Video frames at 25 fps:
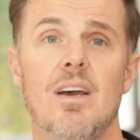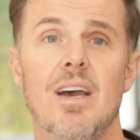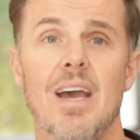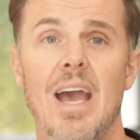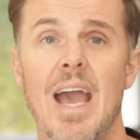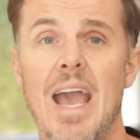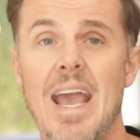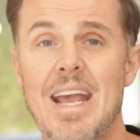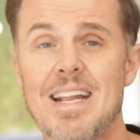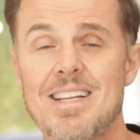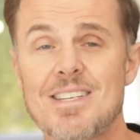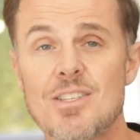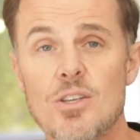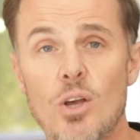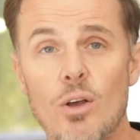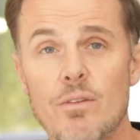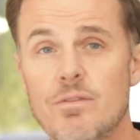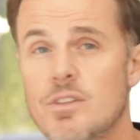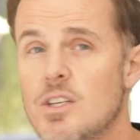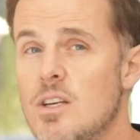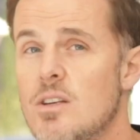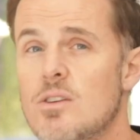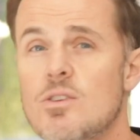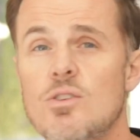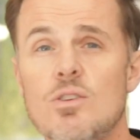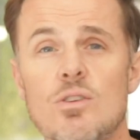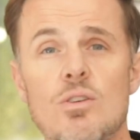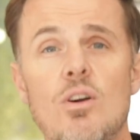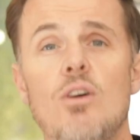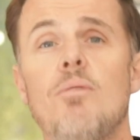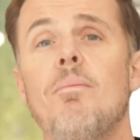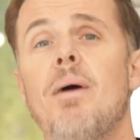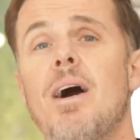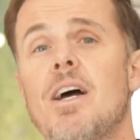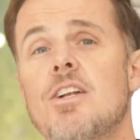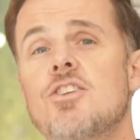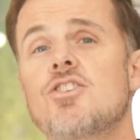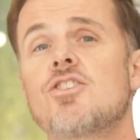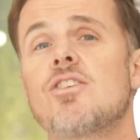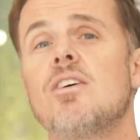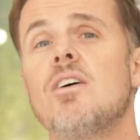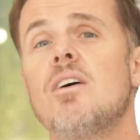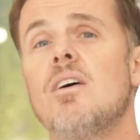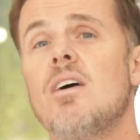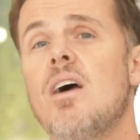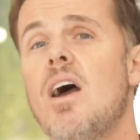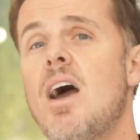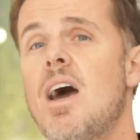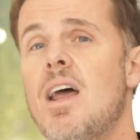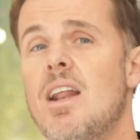It solves so much,
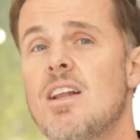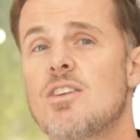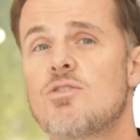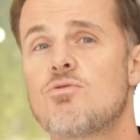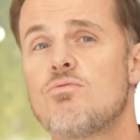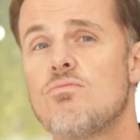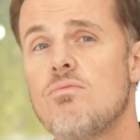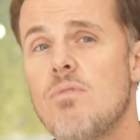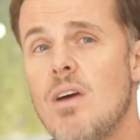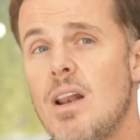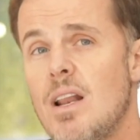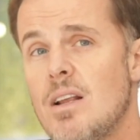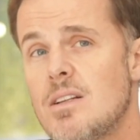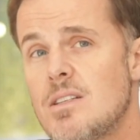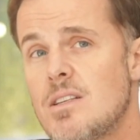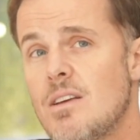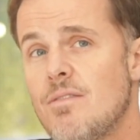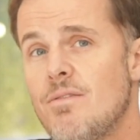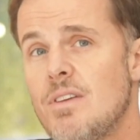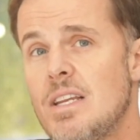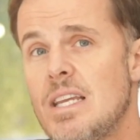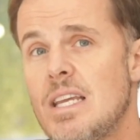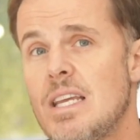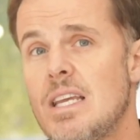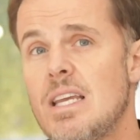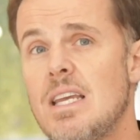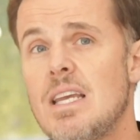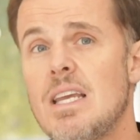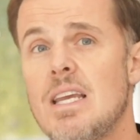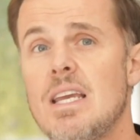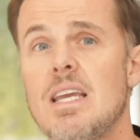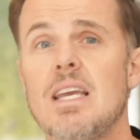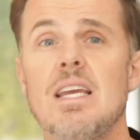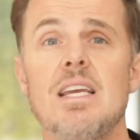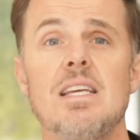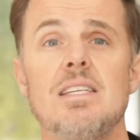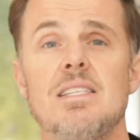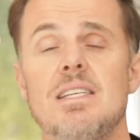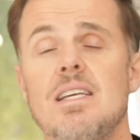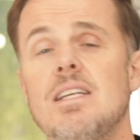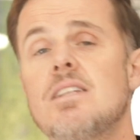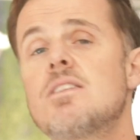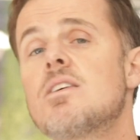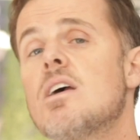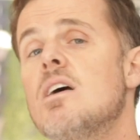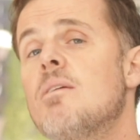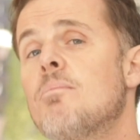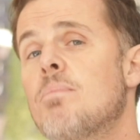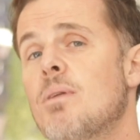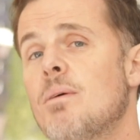and it's relatively easy
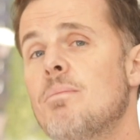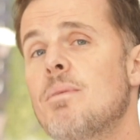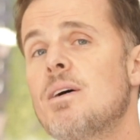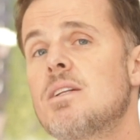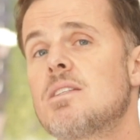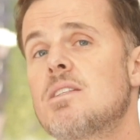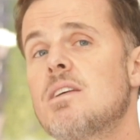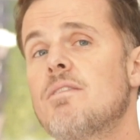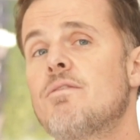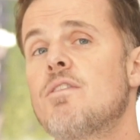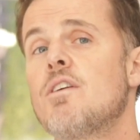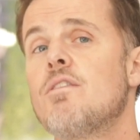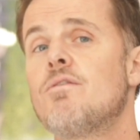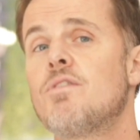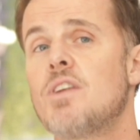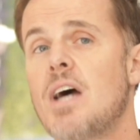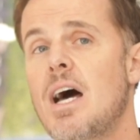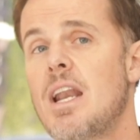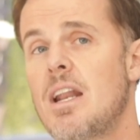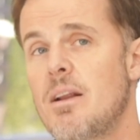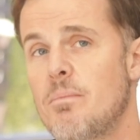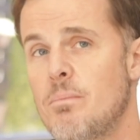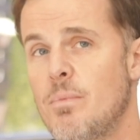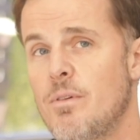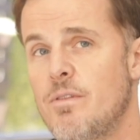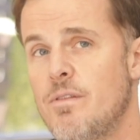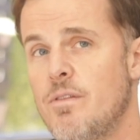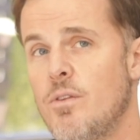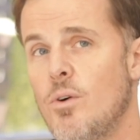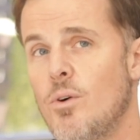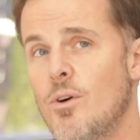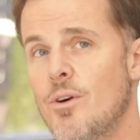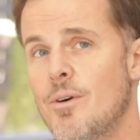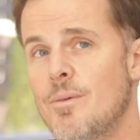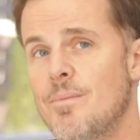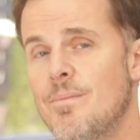to implement if you've done it before.